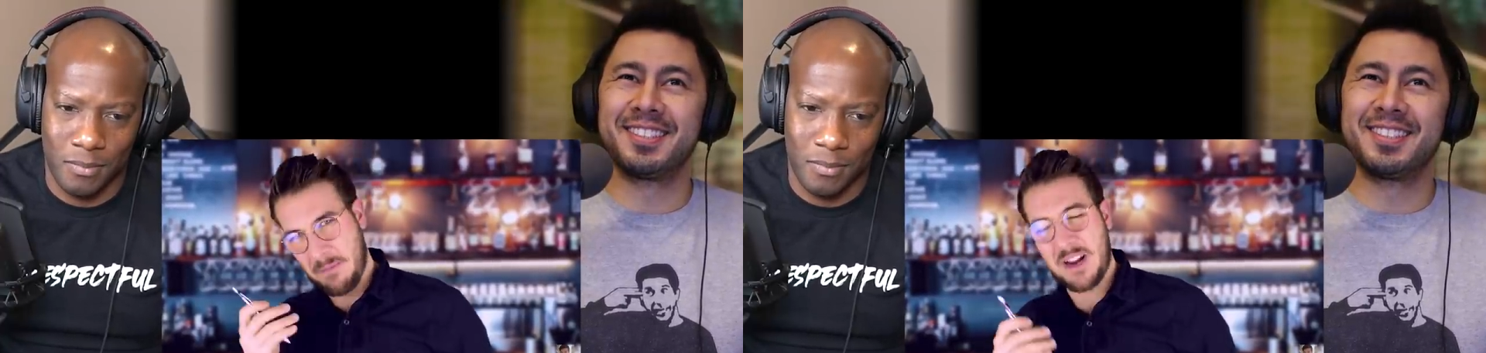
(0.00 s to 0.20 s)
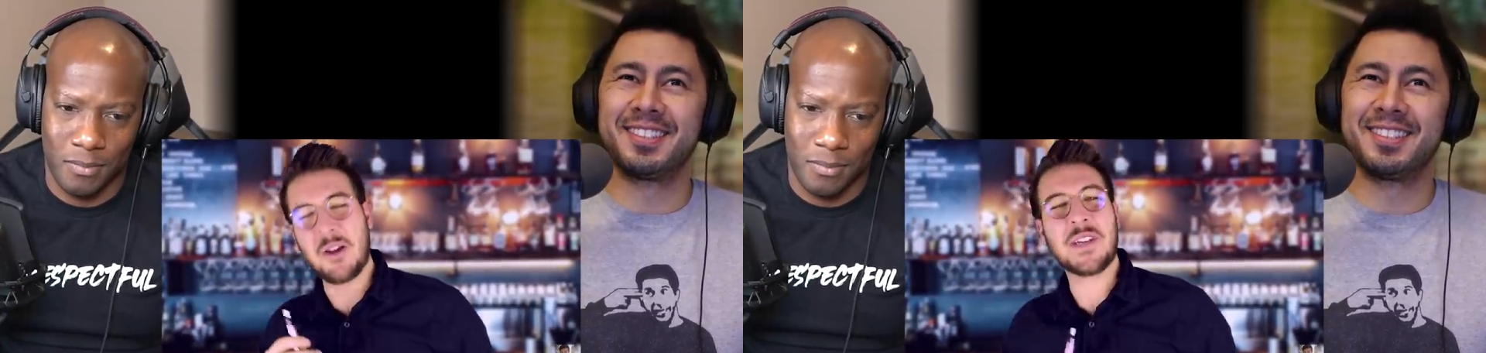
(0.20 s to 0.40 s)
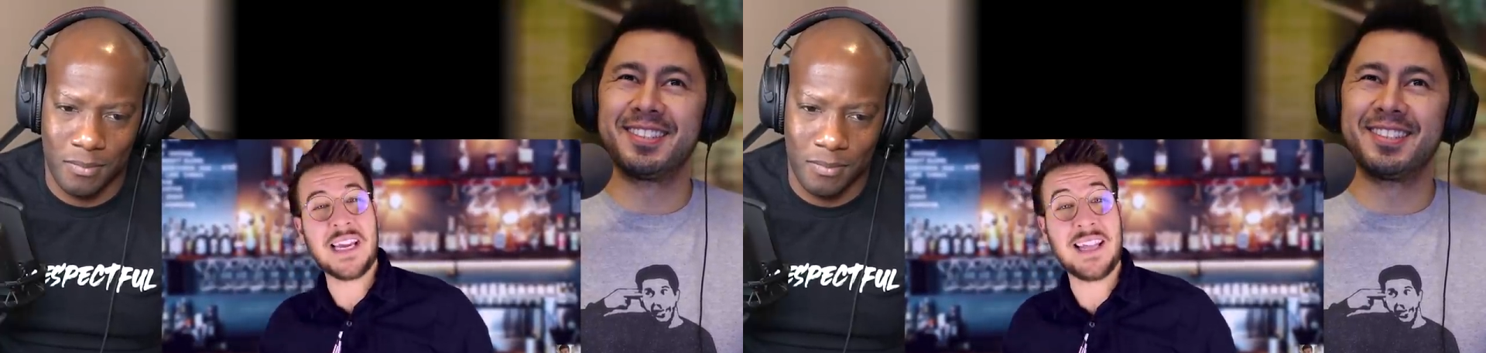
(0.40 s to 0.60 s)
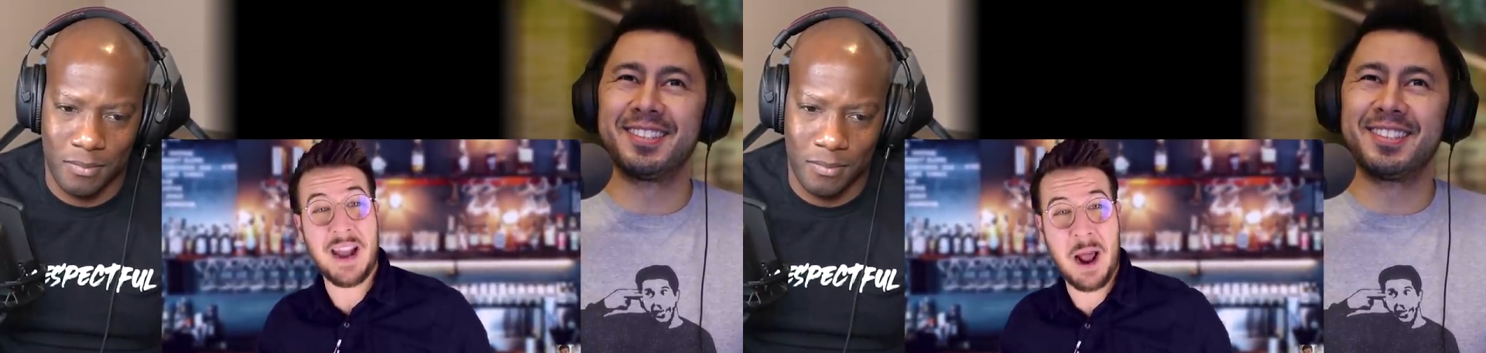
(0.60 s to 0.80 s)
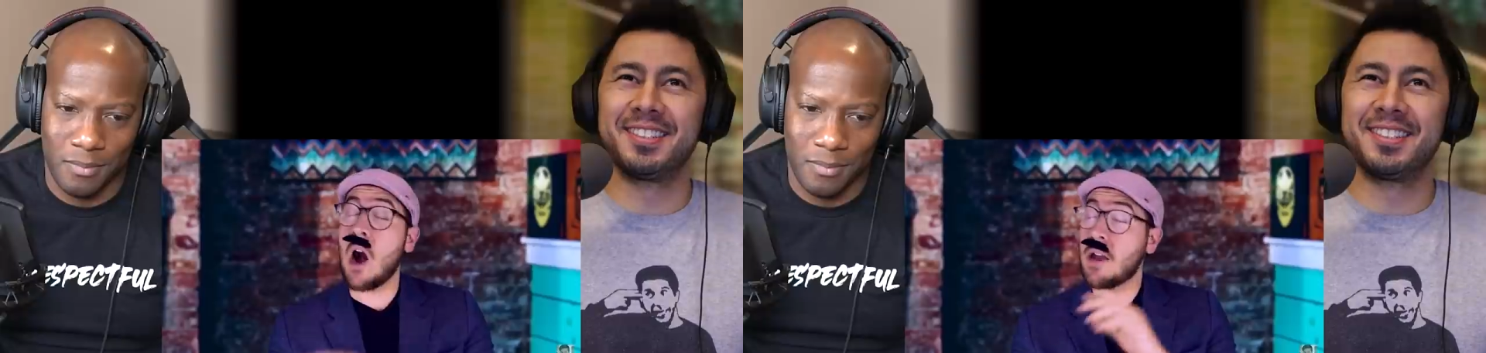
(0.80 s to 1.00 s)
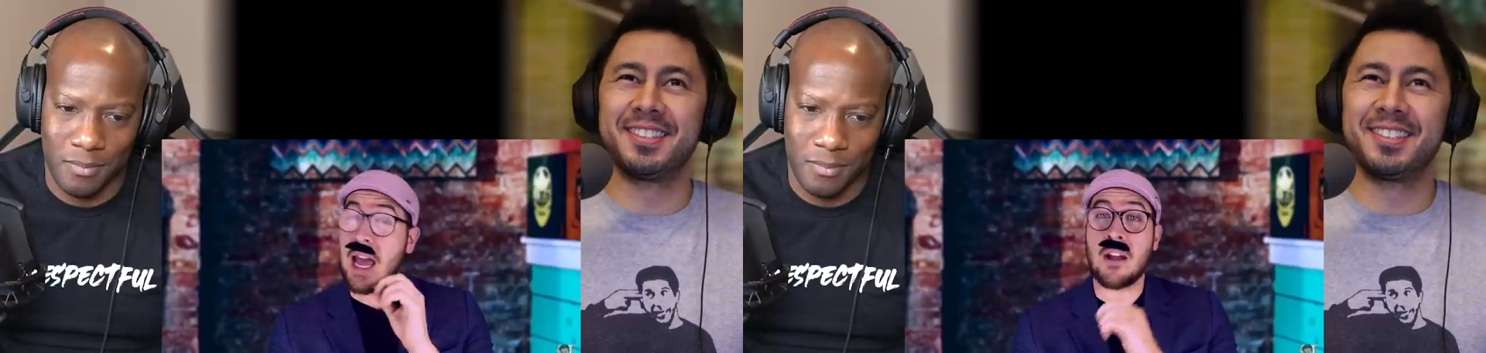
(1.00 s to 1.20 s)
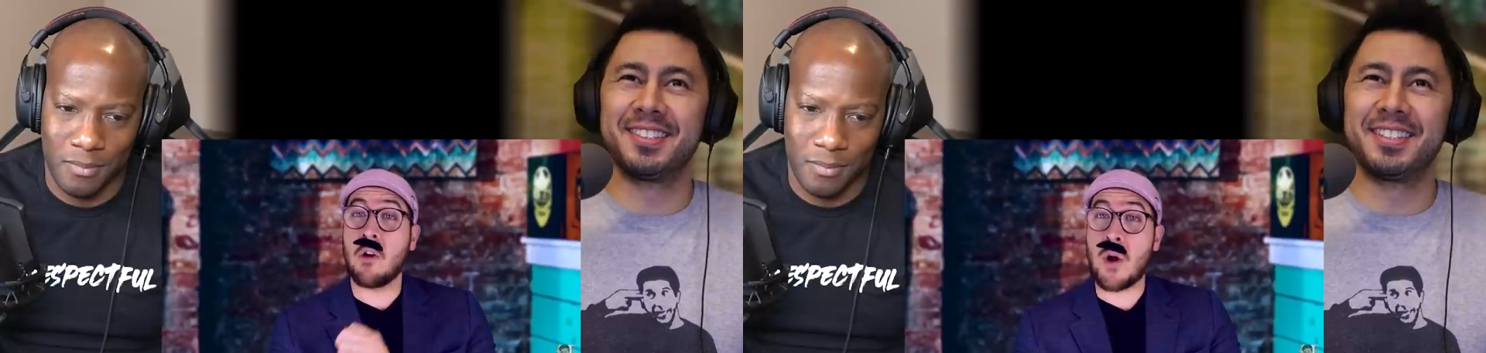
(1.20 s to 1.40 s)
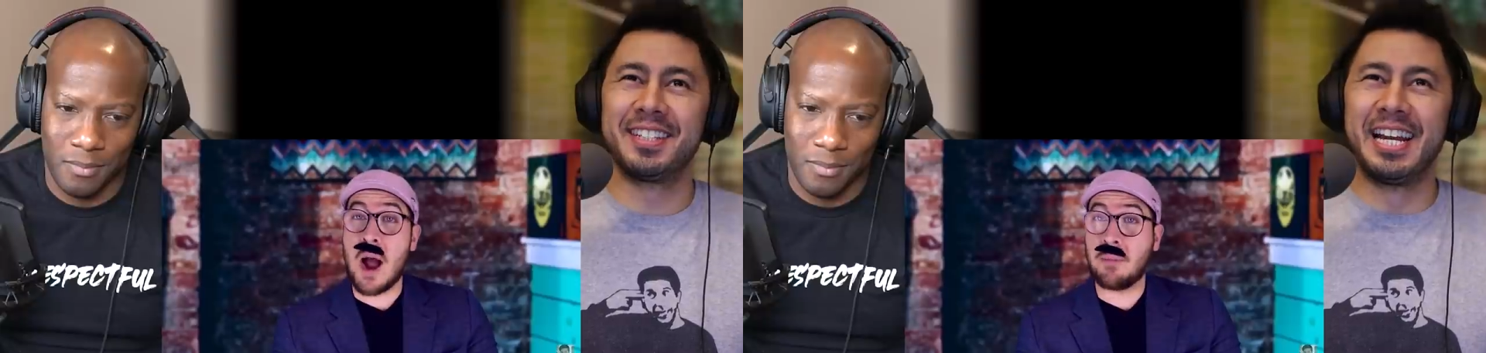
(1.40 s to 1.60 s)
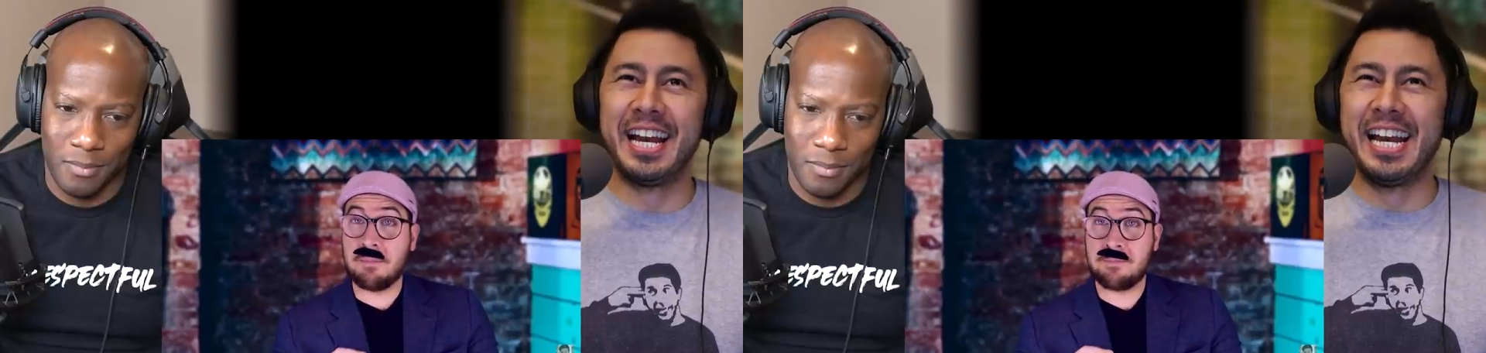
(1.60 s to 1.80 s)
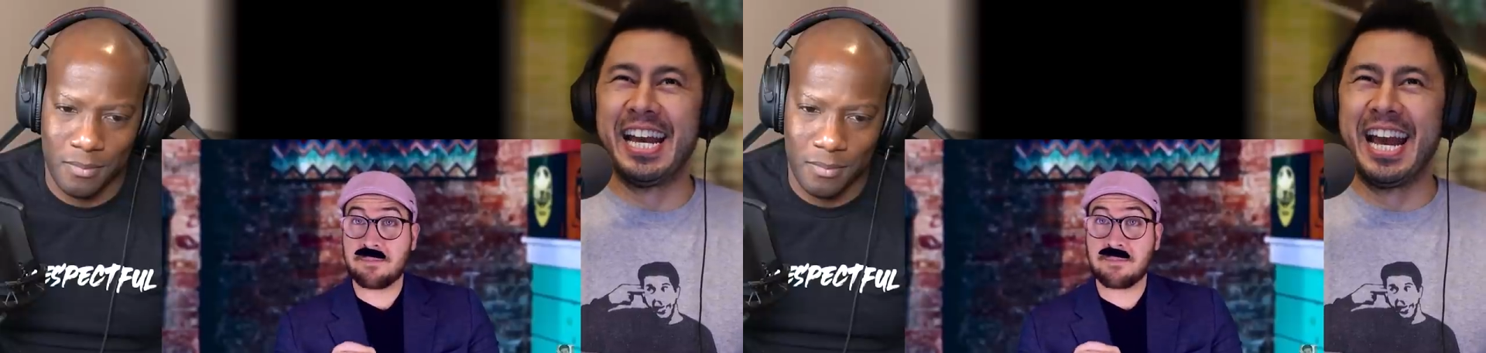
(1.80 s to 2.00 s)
Speaker 1: I'm gonna go check that out. Oh yeah, no problem.